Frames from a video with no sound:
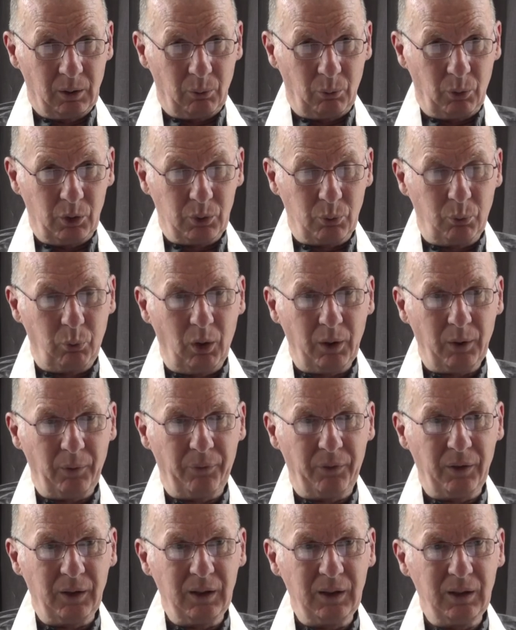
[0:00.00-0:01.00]
was one
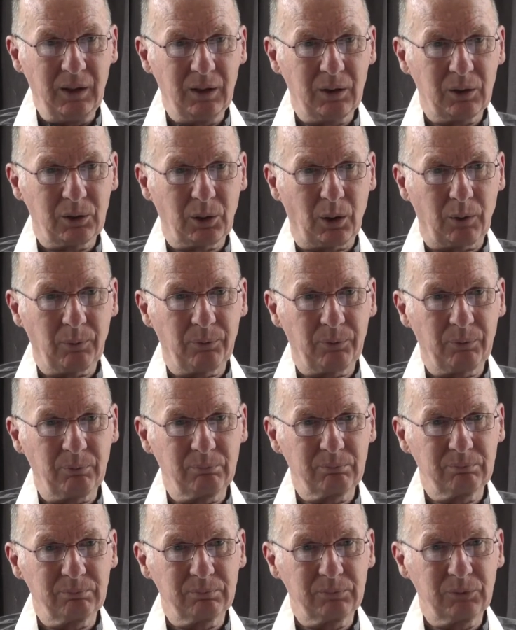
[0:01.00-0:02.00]
of the sort of,
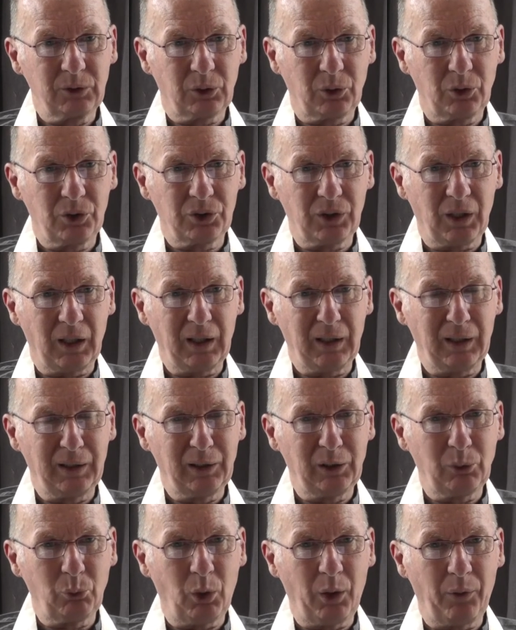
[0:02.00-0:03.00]
you could say,
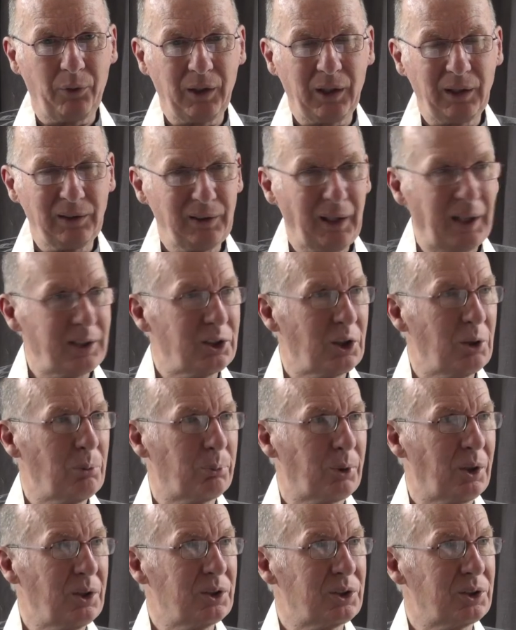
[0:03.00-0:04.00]
one of the
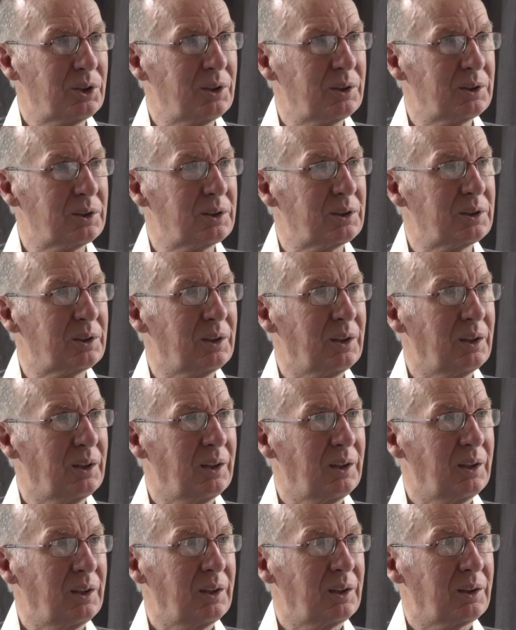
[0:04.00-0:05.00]
enlightened princes
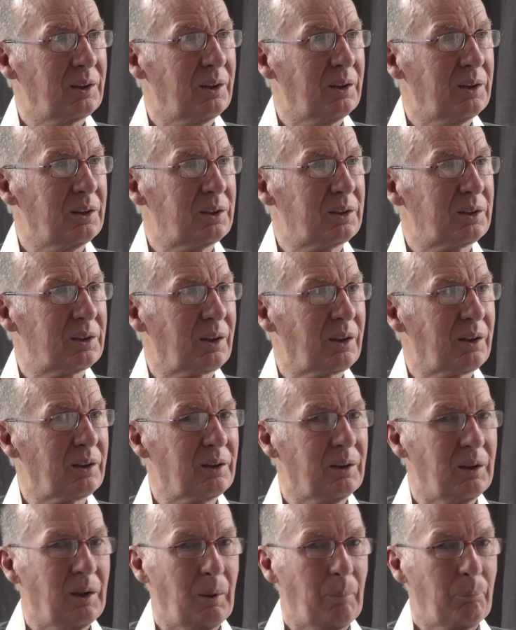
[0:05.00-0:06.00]
that
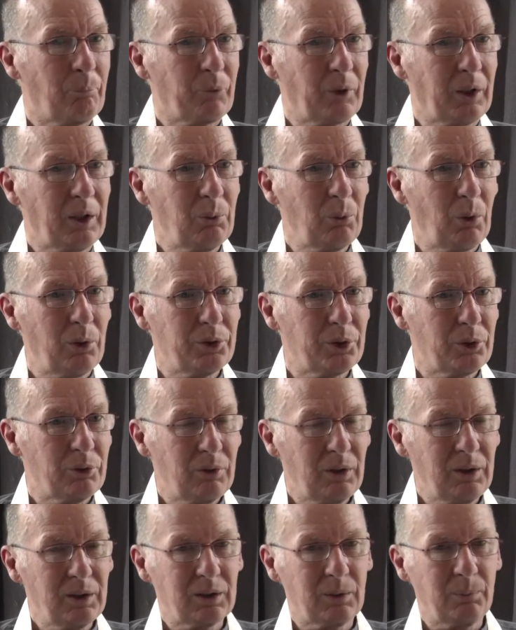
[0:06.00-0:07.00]
uh, he
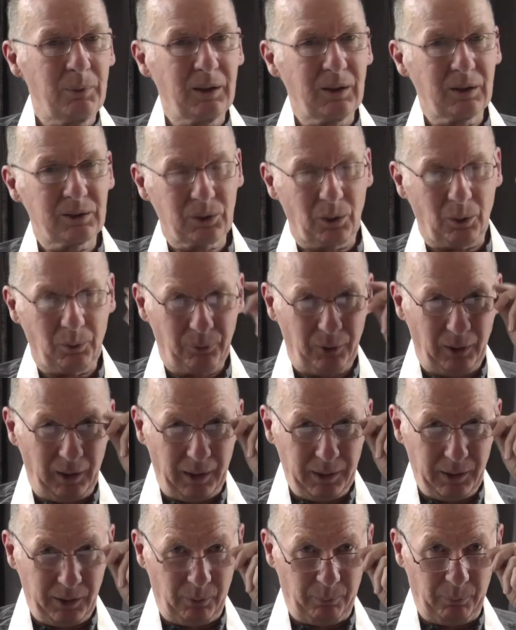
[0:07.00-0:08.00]
wanted really to be a sort of
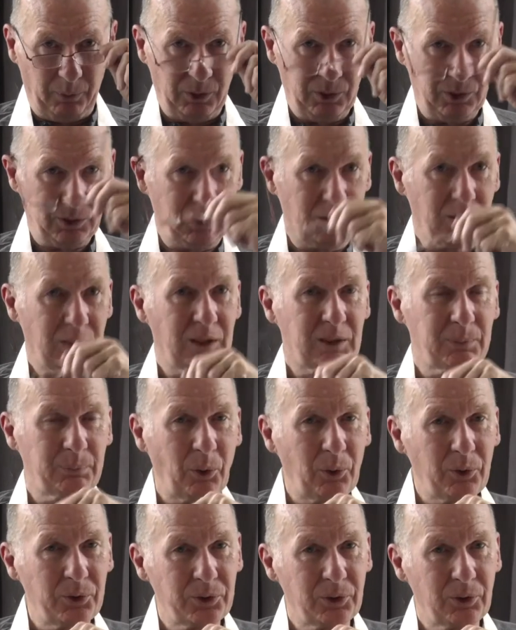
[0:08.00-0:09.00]
philanthropist and he
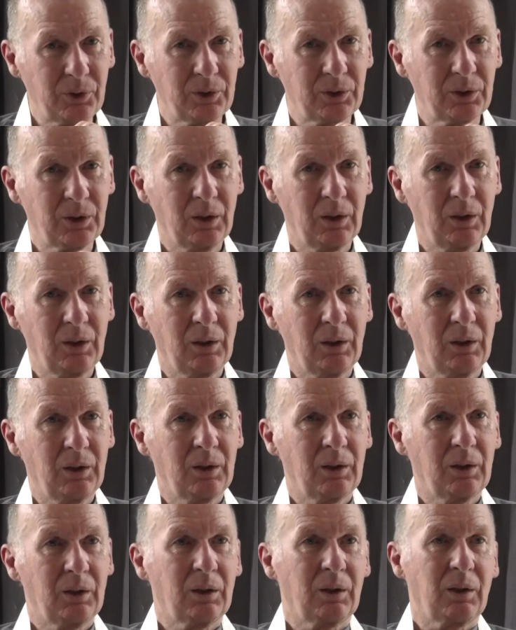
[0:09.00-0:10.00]
sponsored
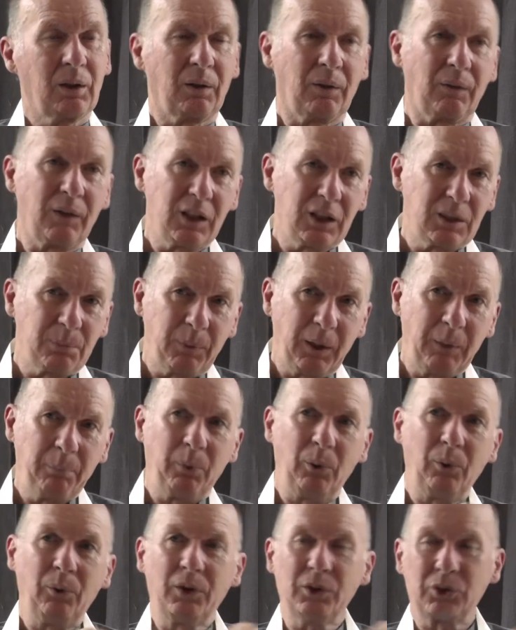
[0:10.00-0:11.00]
these
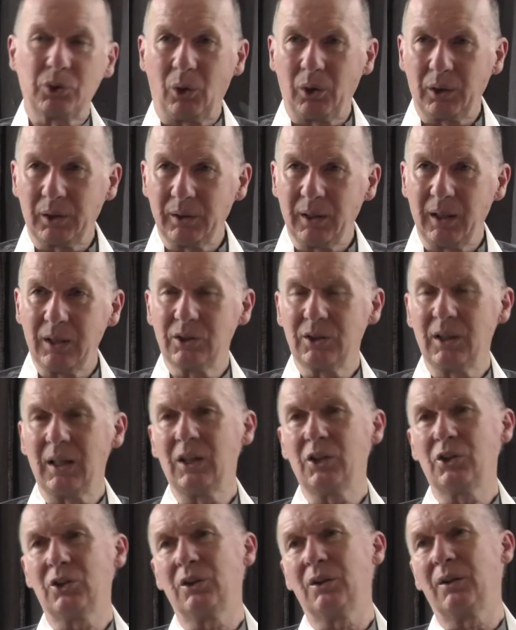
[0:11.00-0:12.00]
people, this
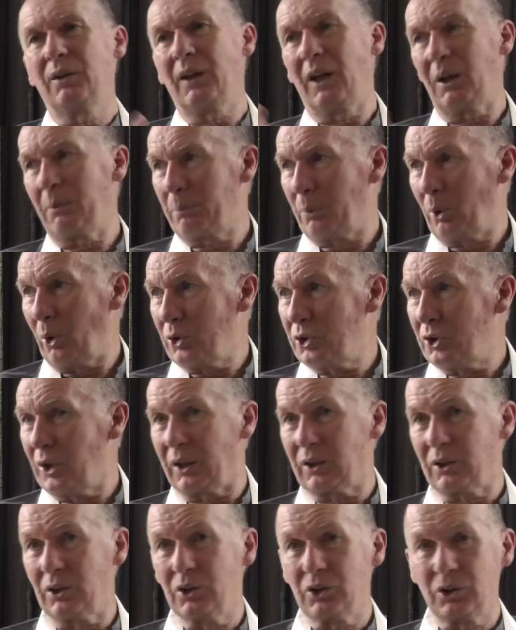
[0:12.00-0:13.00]
organization, that
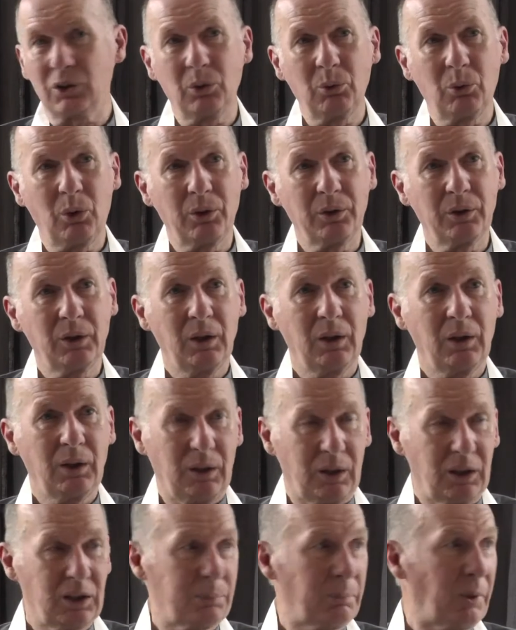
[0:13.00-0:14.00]
project, and so on
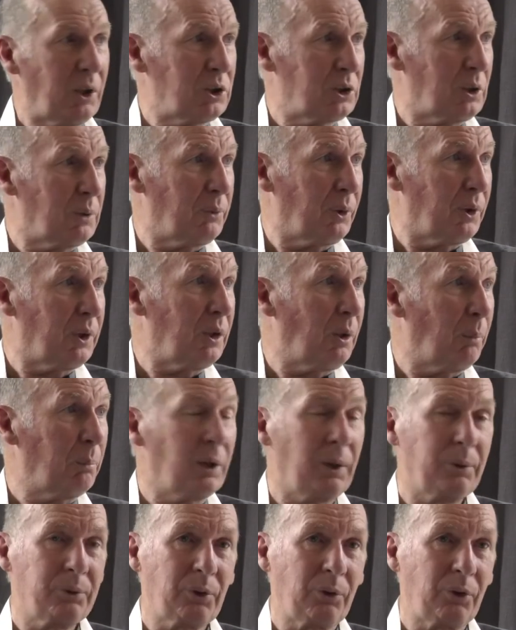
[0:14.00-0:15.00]
especially for the
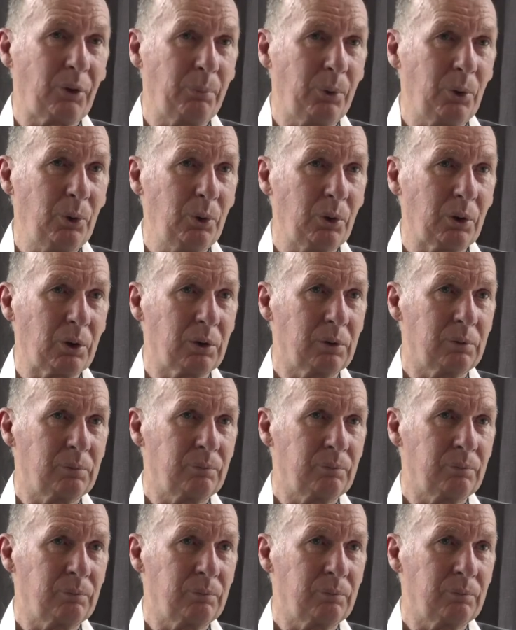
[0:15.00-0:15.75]
uplift of the poor.